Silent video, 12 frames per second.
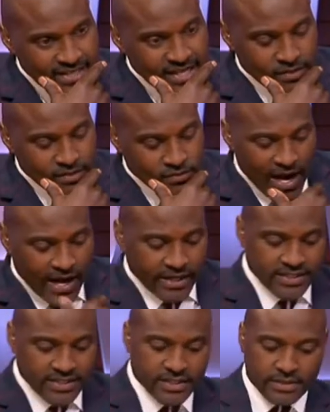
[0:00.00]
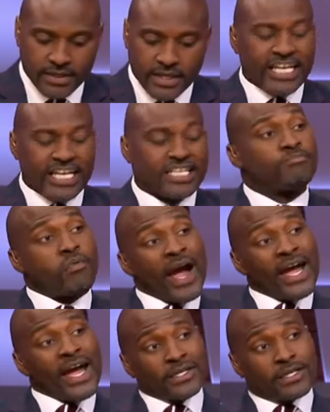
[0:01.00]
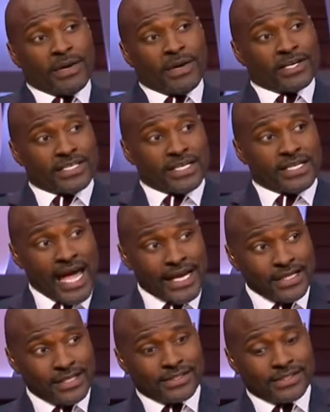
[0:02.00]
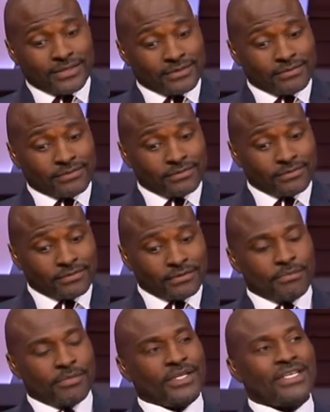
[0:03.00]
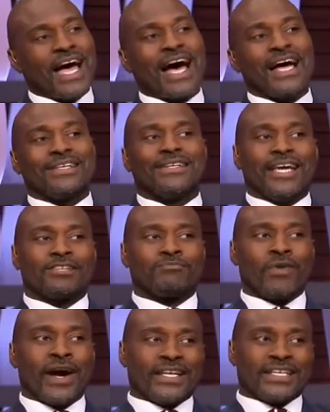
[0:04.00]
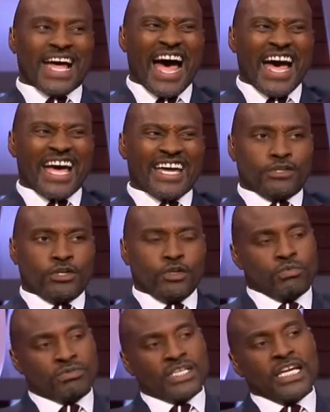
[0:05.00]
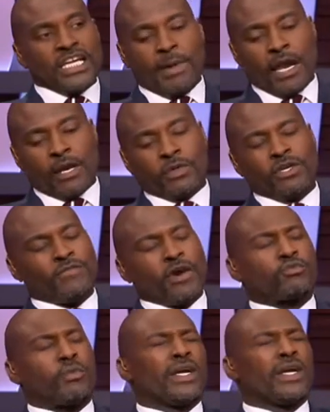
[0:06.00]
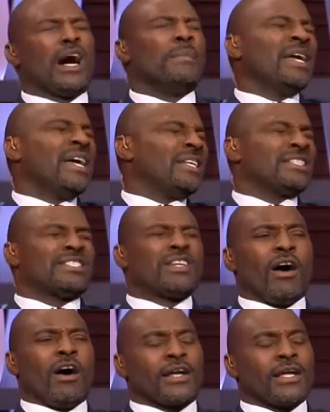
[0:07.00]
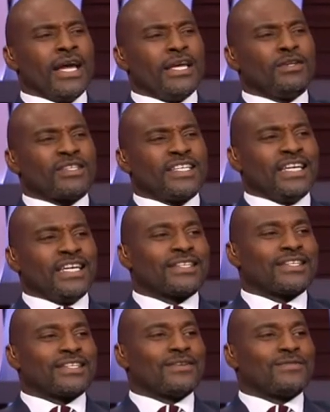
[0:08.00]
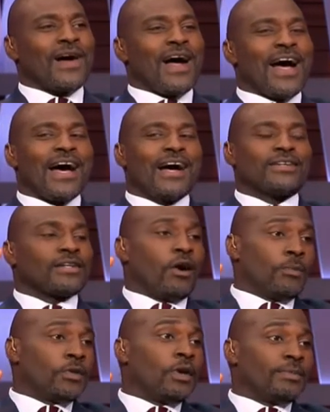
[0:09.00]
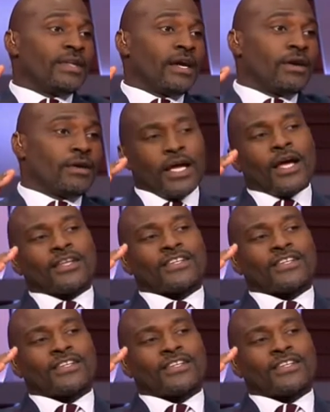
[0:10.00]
the sunrise. It's bright compared to the night, but not as bright as high noon. Think about it when you first wake up and it's dark and you see sunrise. I hope you're up that early.